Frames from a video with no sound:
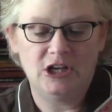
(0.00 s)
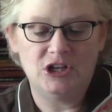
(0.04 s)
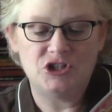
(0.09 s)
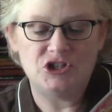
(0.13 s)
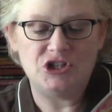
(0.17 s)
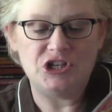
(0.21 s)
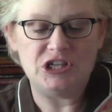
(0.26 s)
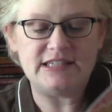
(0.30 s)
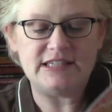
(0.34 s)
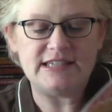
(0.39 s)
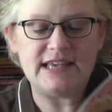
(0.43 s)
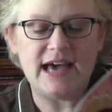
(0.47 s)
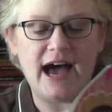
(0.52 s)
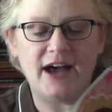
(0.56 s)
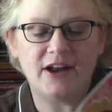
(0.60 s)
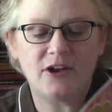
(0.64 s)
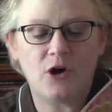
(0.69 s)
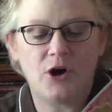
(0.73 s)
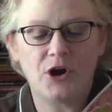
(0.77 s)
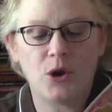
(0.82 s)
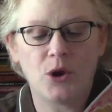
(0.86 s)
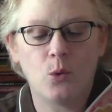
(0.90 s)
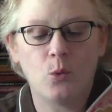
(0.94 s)
She
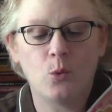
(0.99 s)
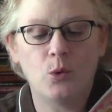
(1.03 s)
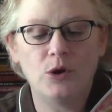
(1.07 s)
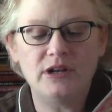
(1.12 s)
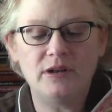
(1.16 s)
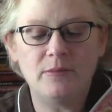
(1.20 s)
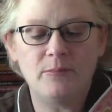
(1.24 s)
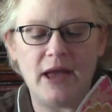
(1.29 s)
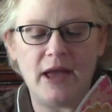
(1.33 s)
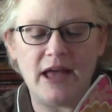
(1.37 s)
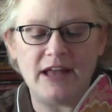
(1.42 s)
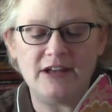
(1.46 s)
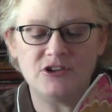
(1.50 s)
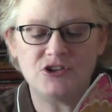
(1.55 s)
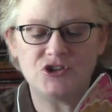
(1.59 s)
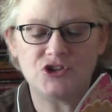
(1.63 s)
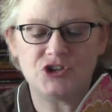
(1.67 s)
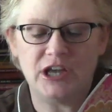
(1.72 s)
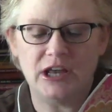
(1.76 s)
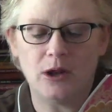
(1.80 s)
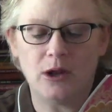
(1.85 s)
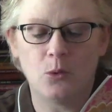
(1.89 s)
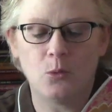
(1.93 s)
sat on a wooden
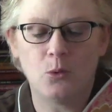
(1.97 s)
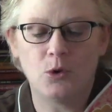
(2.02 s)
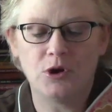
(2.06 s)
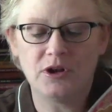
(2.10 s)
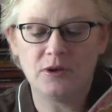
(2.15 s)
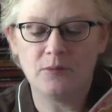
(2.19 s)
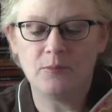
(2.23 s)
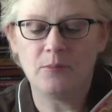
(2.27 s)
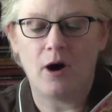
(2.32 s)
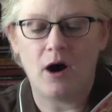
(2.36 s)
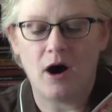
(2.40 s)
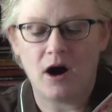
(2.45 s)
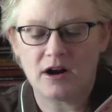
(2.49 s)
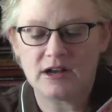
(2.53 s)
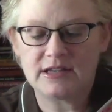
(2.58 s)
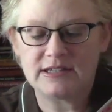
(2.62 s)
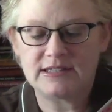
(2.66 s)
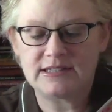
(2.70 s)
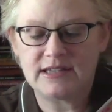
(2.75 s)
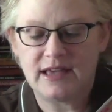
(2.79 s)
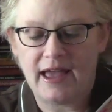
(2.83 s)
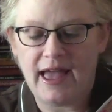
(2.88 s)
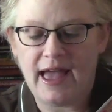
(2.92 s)
bench in a wooden box,